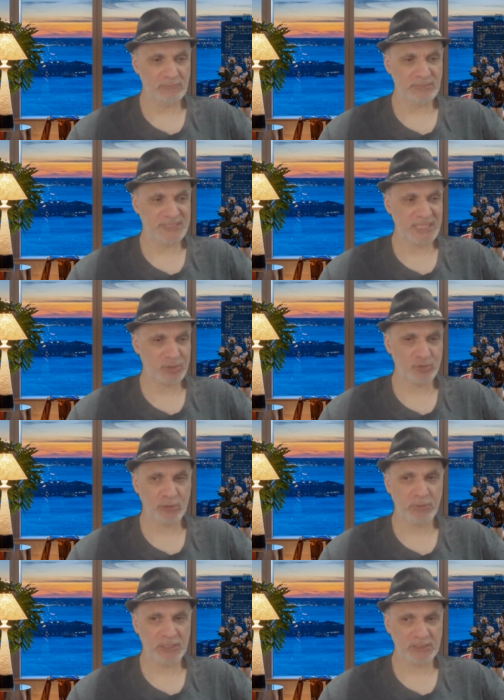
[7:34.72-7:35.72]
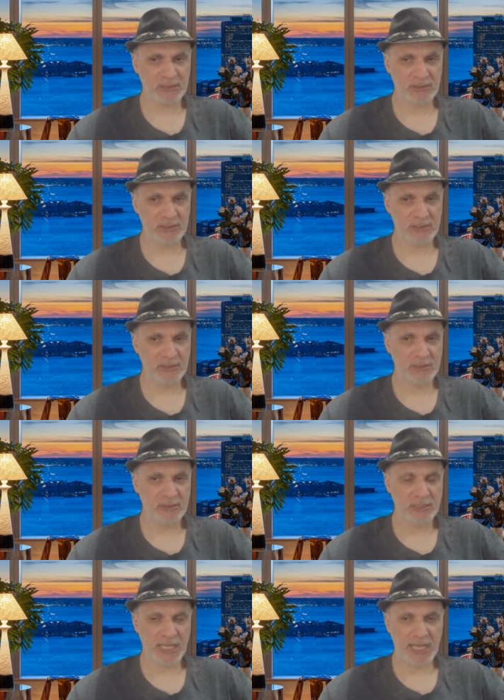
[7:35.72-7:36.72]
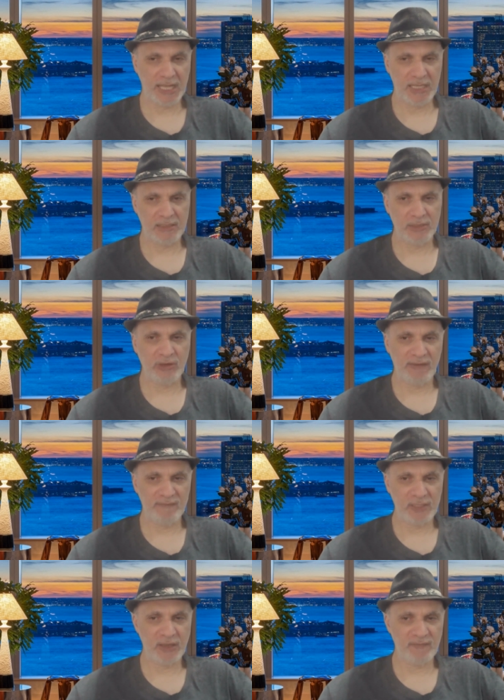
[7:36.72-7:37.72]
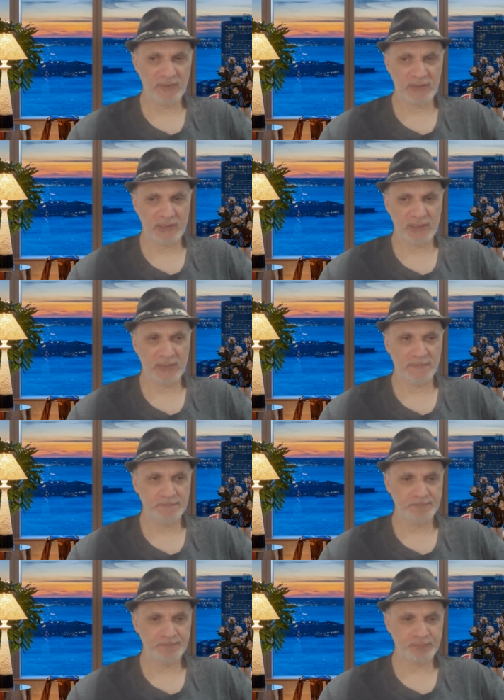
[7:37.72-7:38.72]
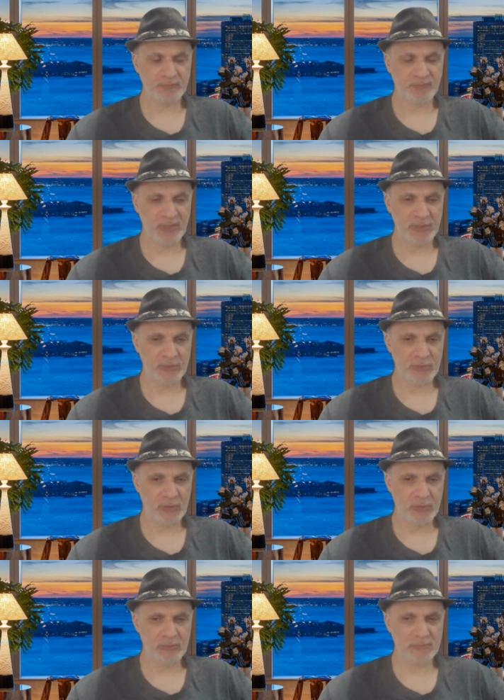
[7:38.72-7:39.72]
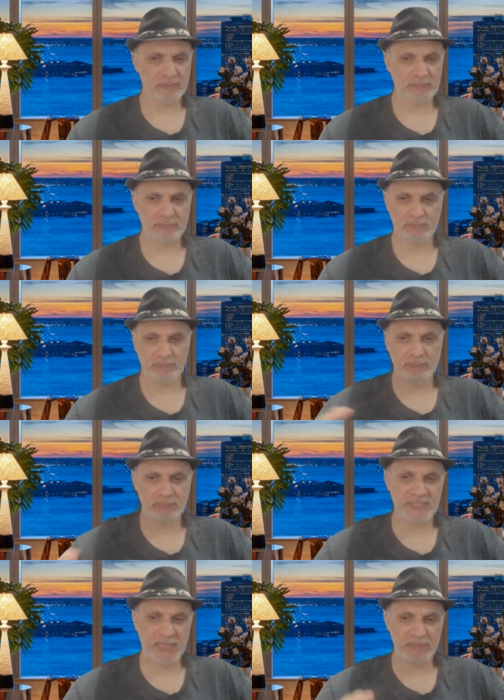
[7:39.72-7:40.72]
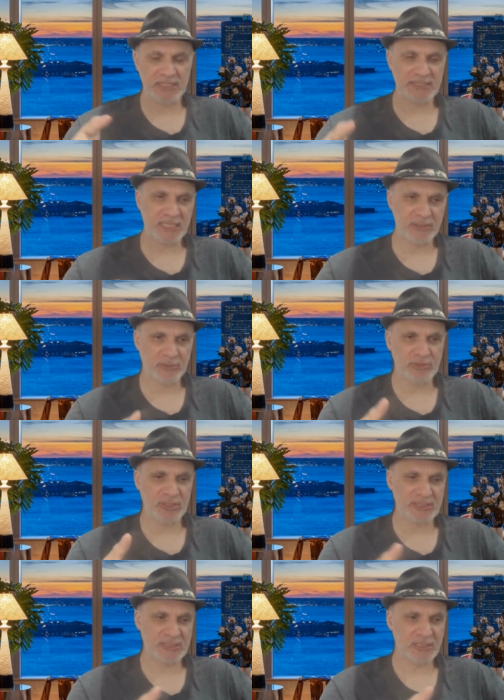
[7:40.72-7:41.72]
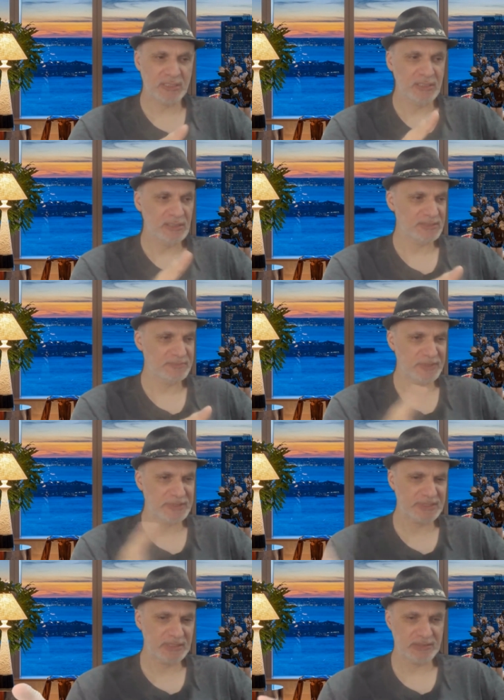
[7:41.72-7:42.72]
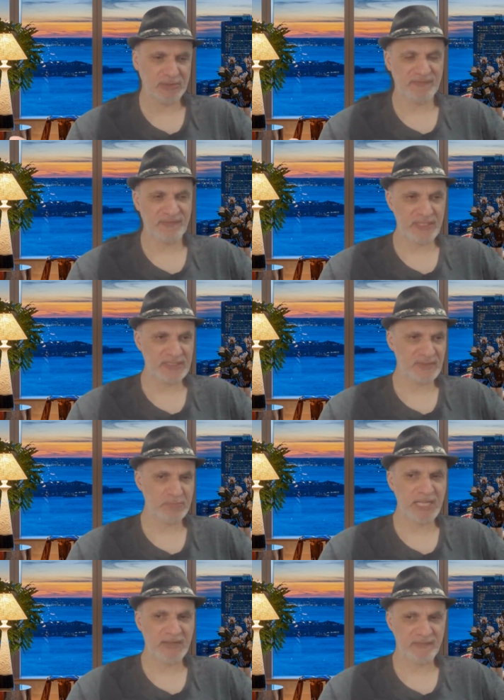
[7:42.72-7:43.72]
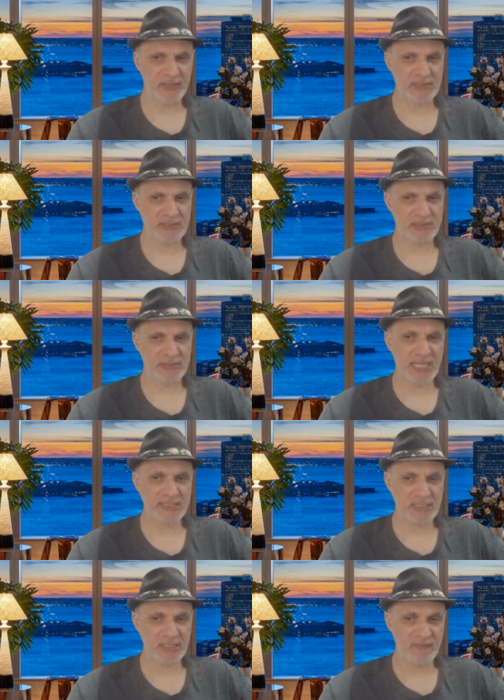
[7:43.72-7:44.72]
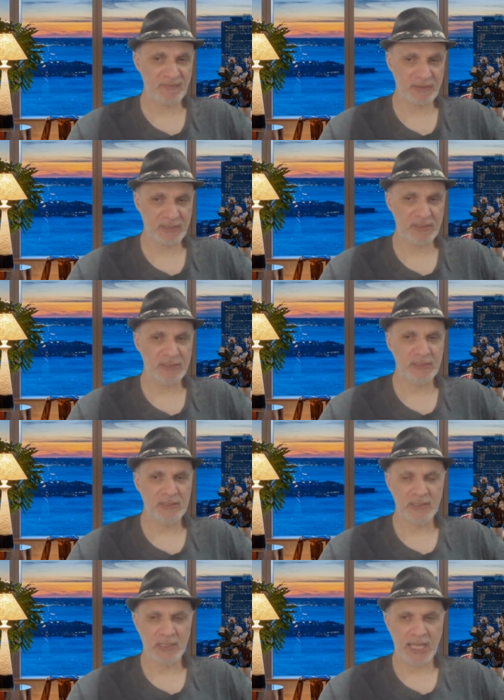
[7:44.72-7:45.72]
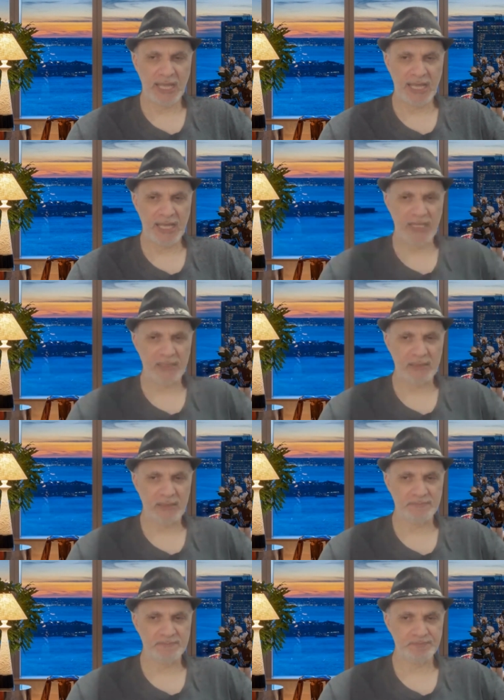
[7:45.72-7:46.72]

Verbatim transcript: sexual partner and you have a lover when you know that means that you're just this person is your friends with benefits so that's lover and